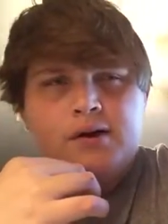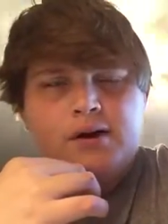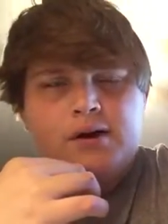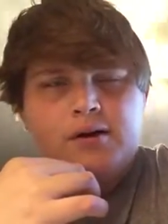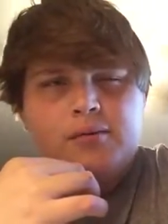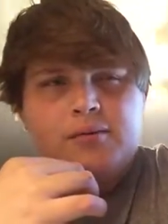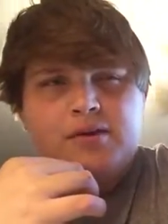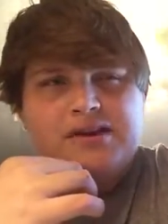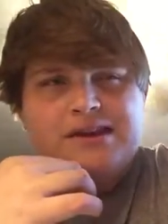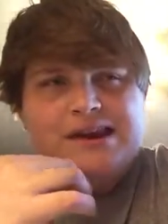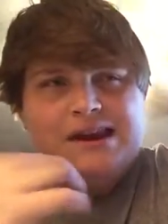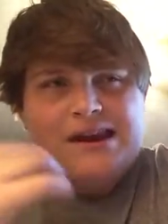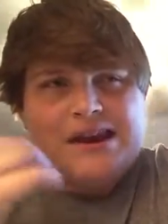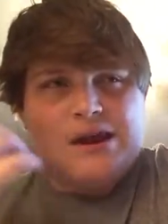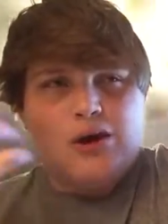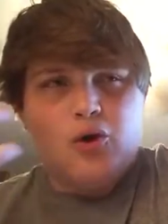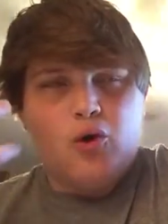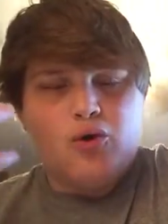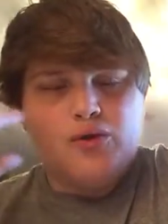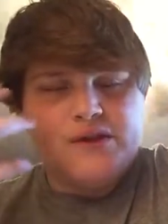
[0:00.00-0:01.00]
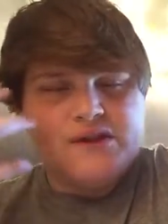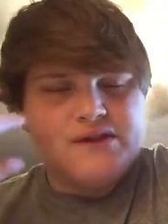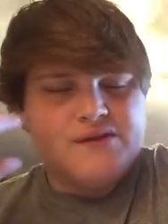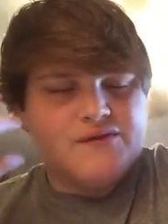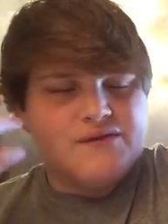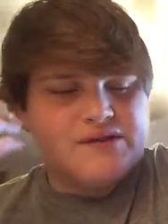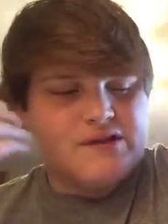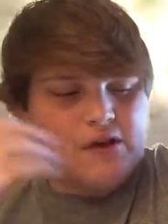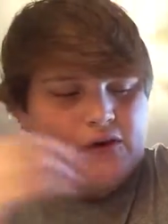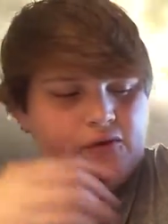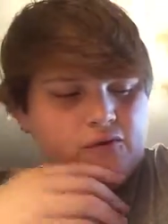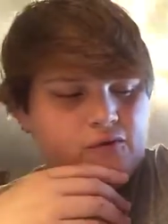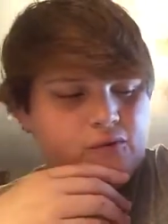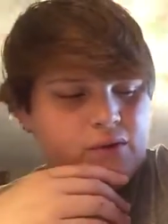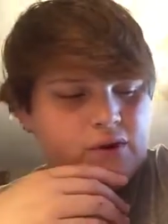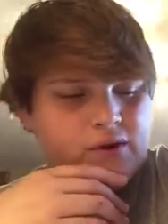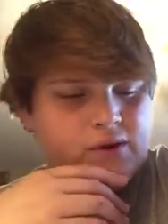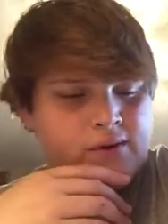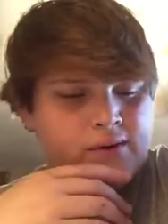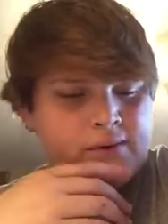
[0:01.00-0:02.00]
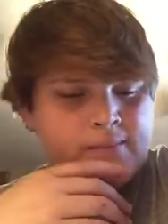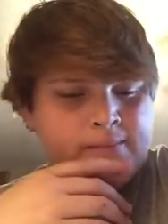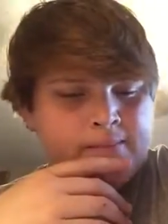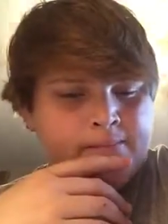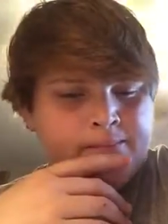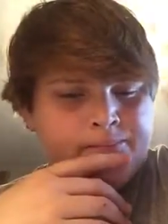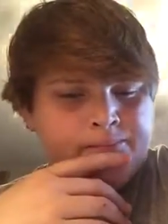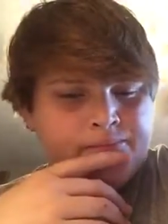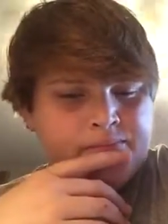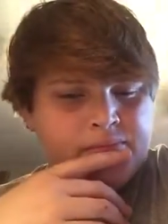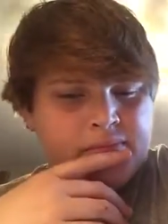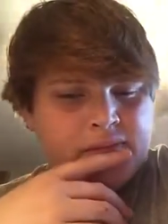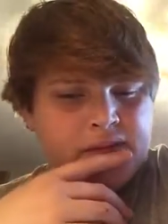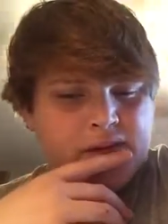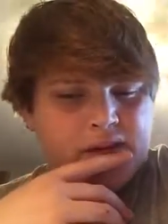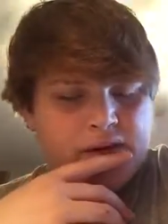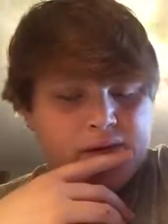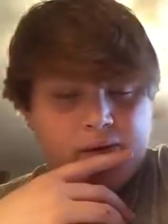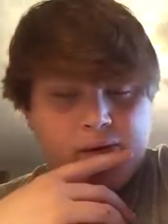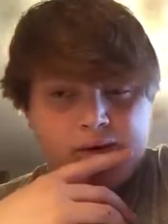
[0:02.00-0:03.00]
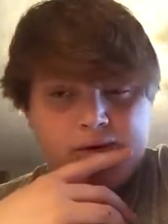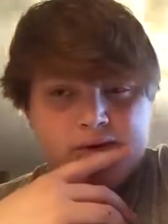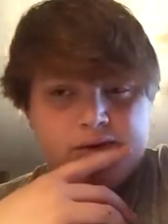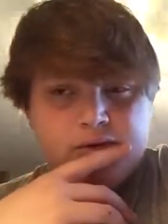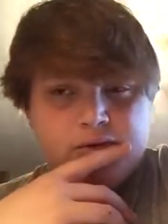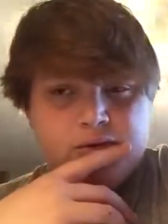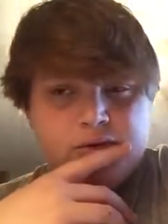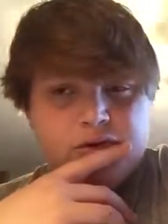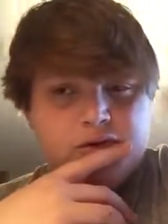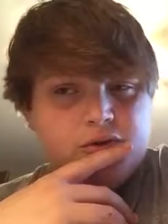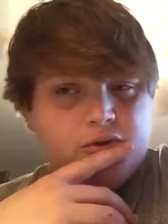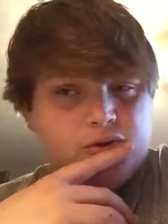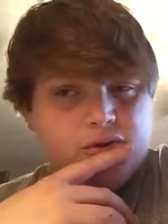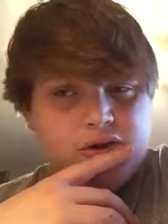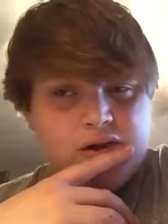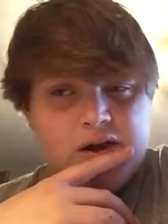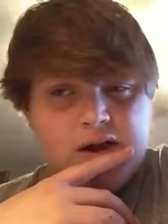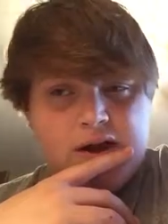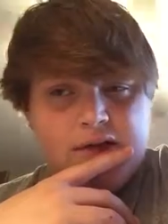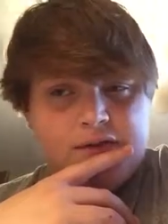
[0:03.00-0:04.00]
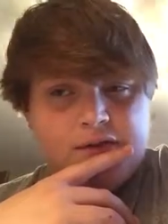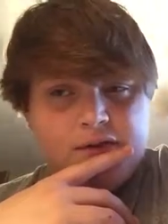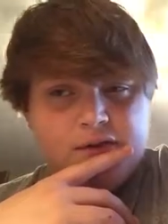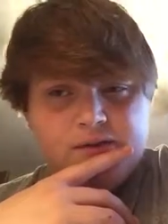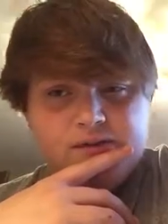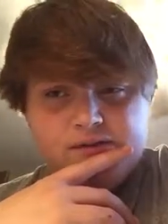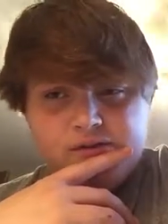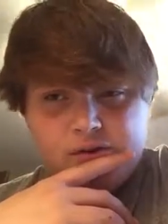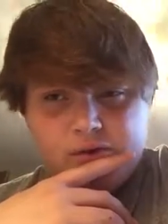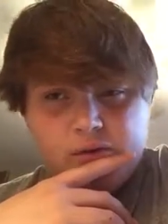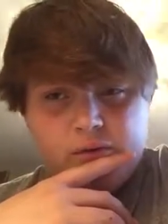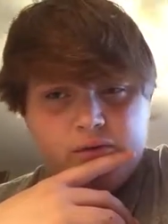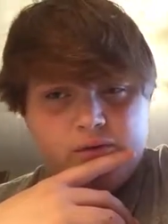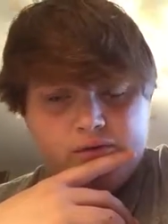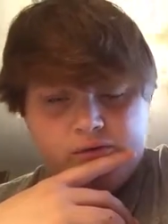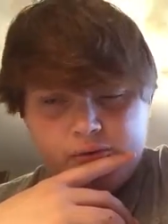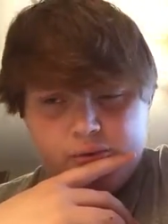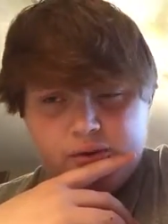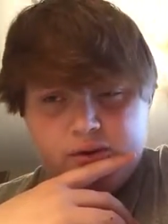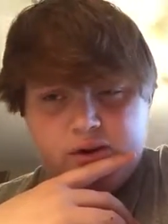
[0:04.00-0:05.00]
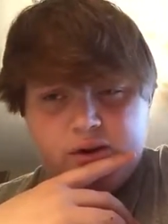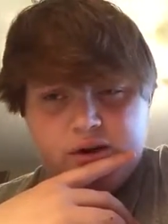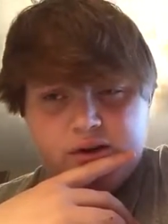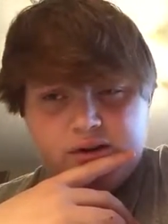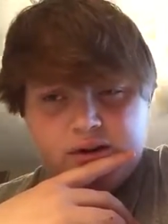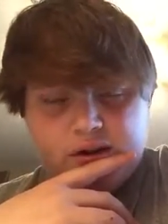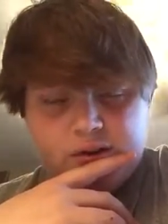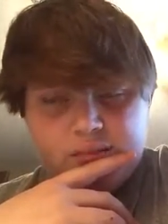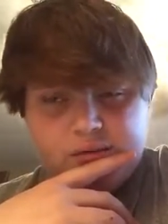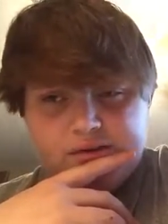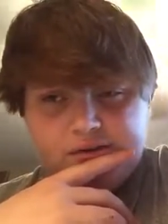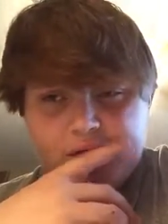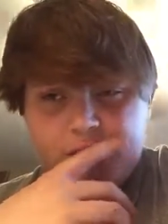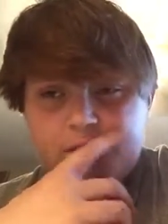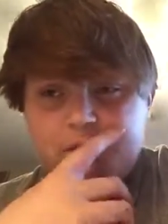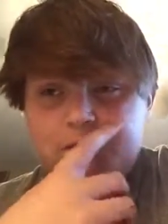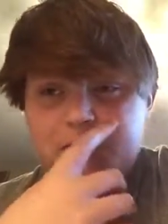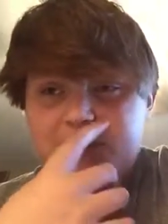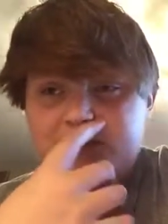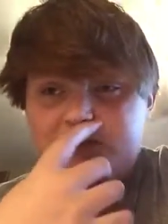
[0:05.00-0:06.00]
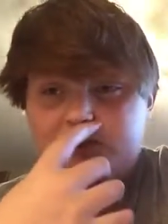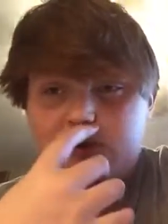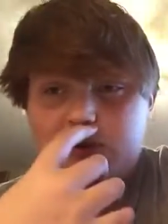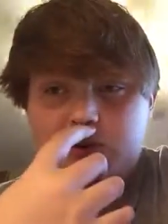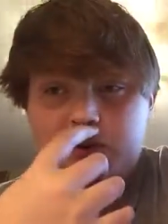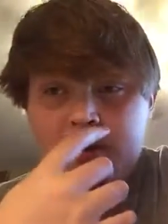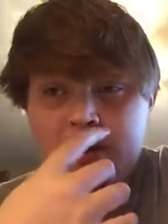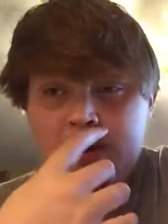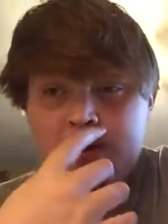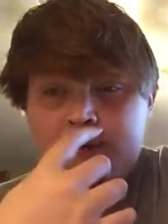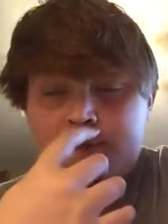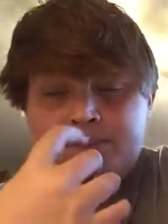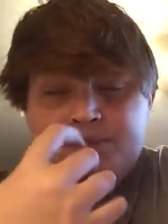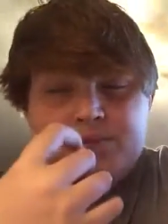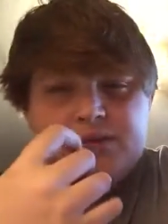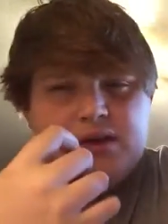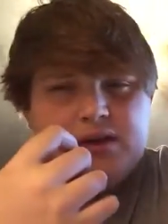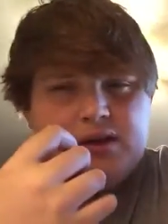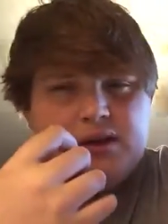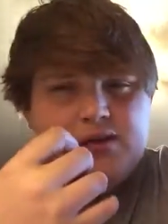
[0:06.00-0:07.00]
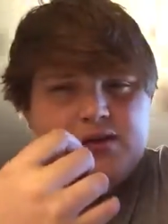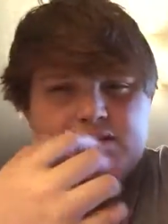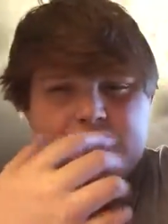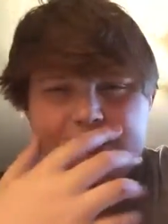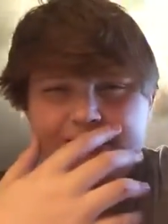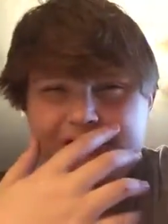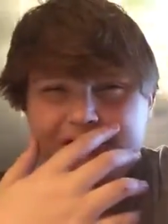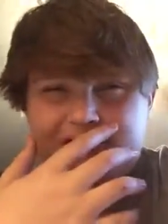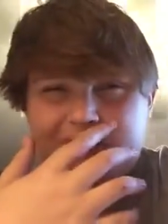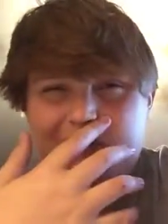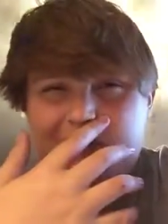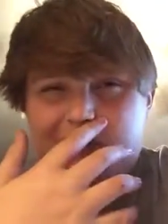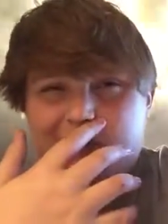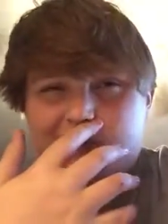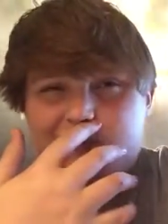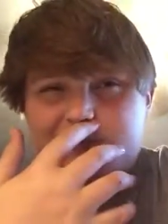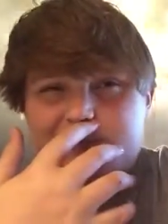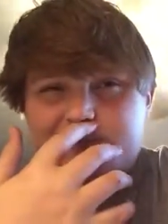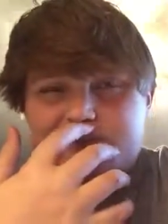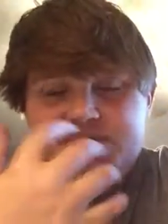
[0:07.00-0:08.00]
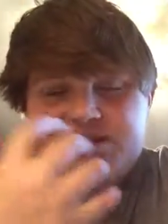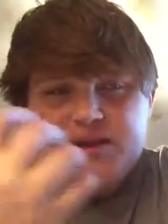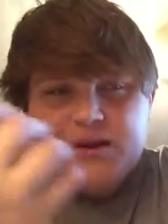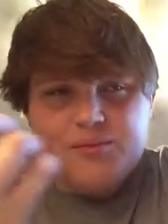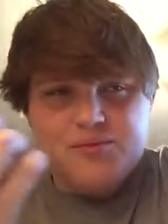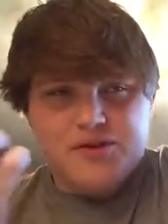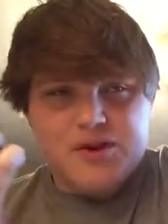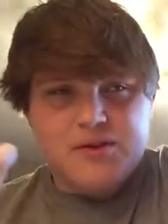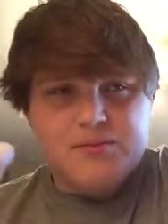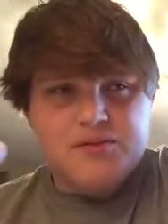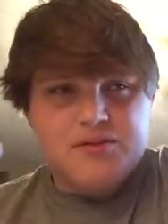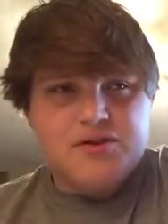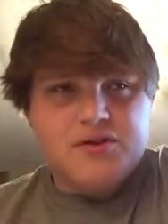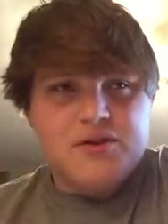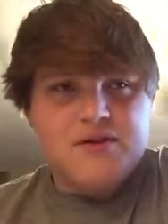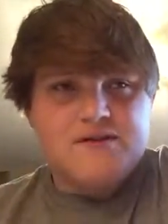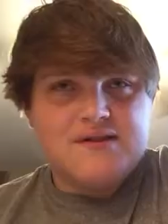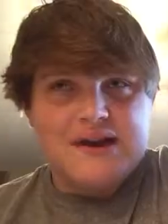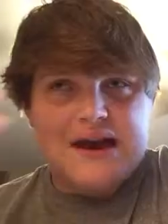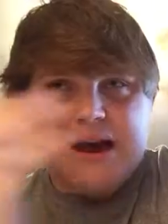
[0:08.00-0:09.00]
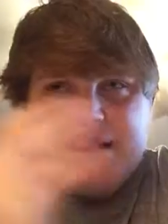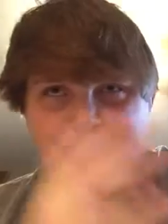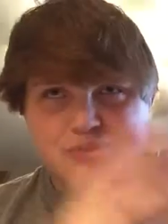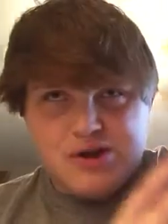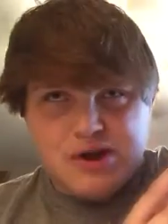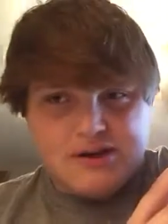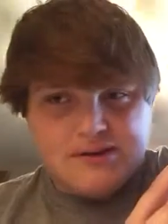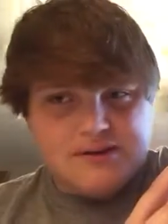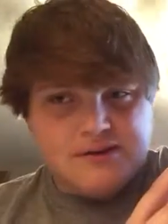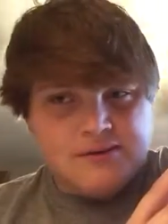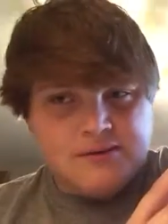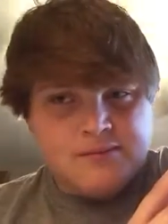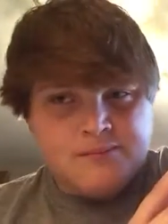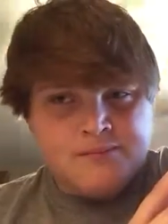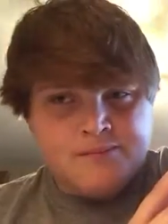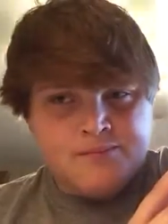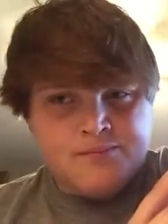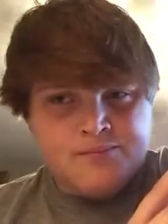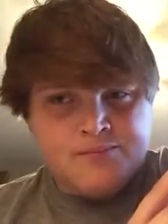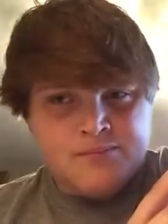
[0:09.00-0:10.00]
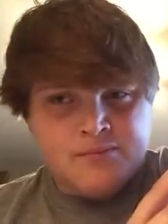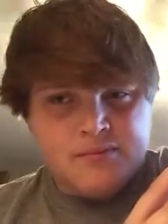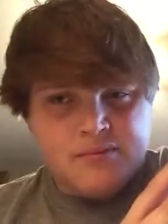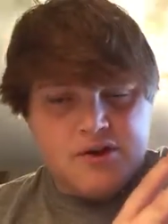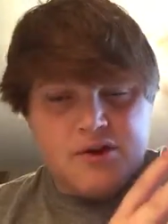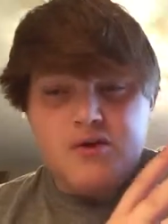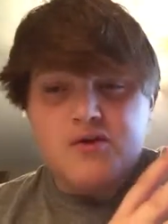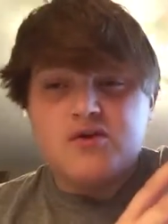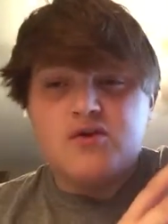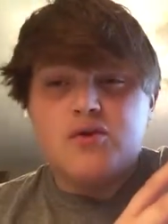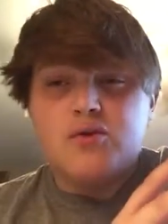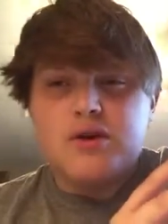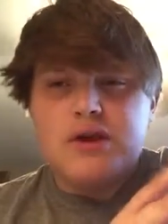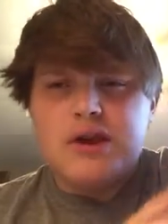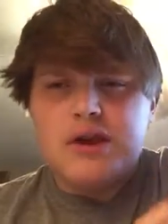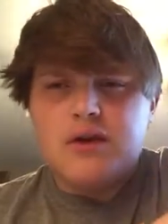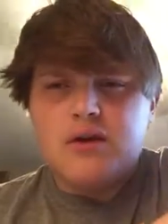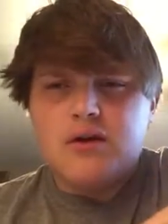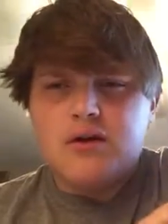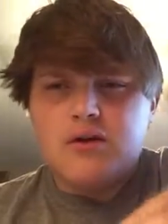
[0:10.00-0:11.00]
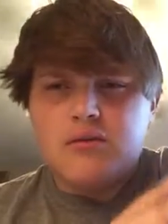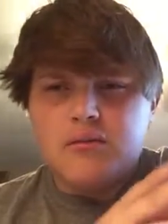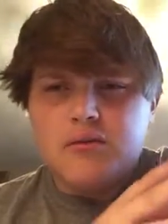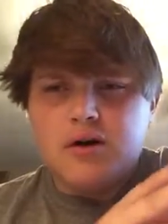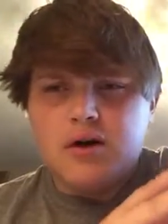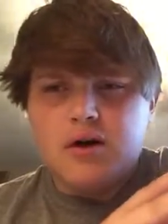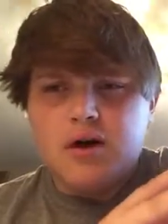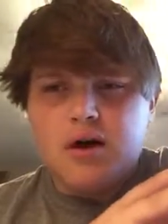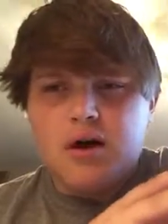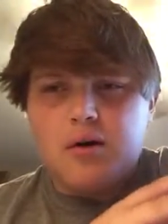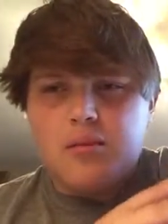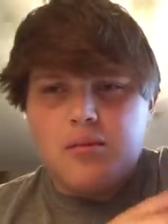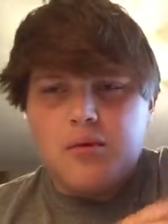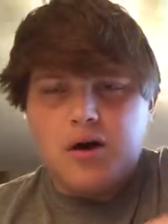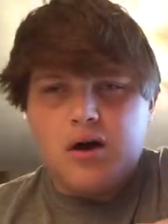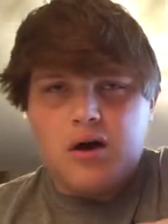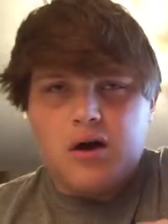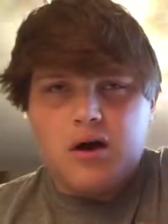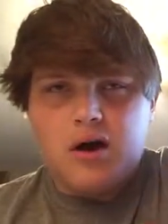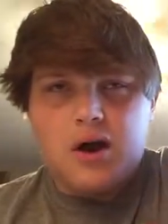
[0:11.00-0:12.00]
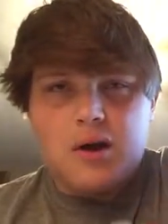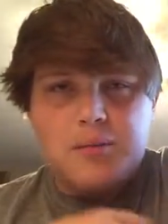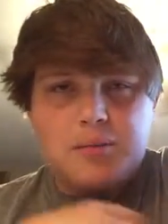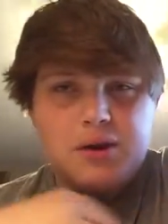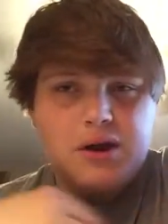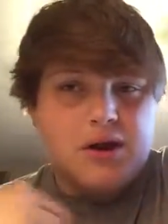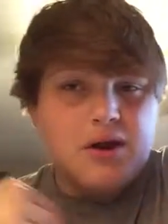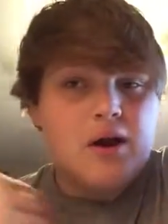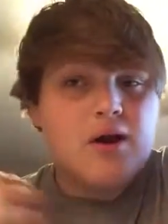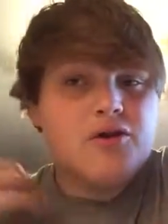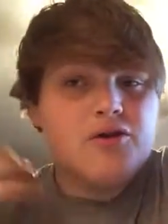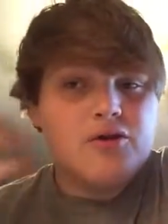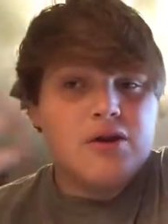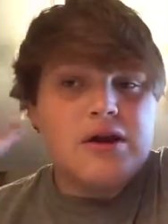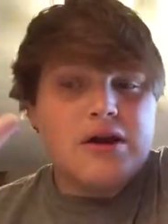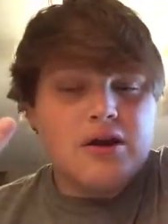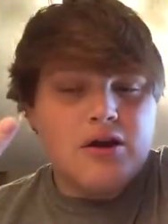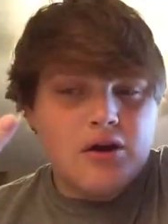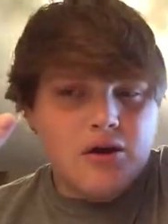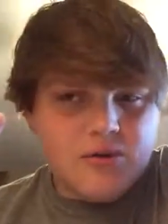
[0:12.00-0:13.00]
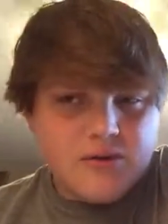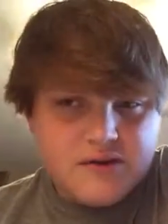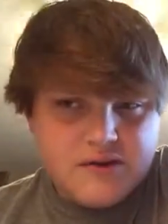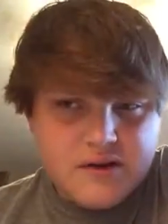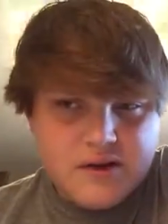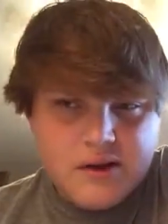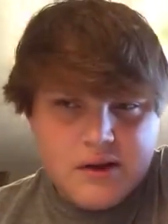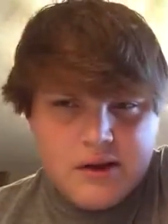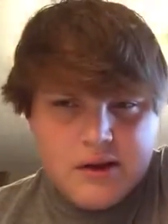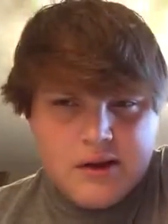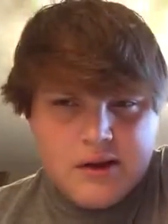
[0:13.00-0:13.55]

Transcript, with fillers: um, attain a wholeness of self where according to to Lacan, there is no fluid autonomous self. There is no there is no subject, but there is object. There is no ego among among accompanying other egos.